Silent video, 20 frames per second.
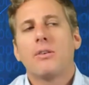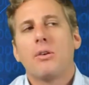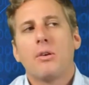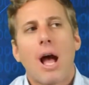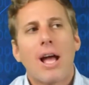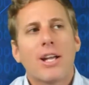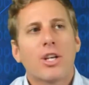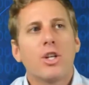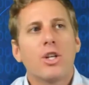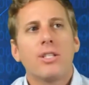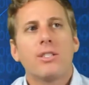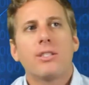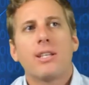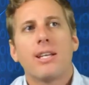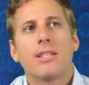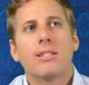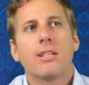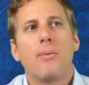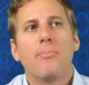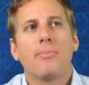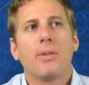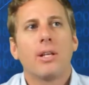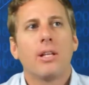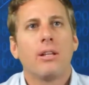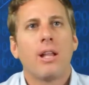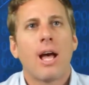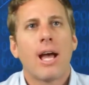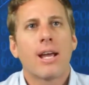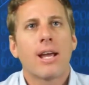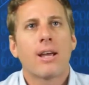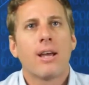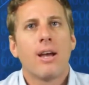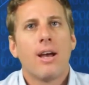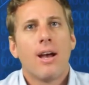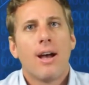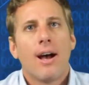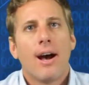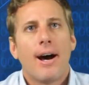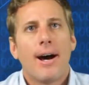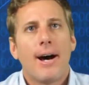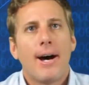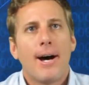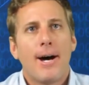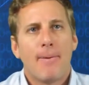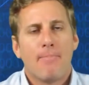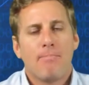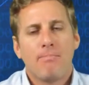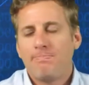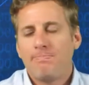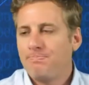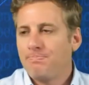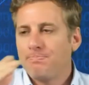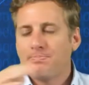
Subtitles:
I could say something like, I'm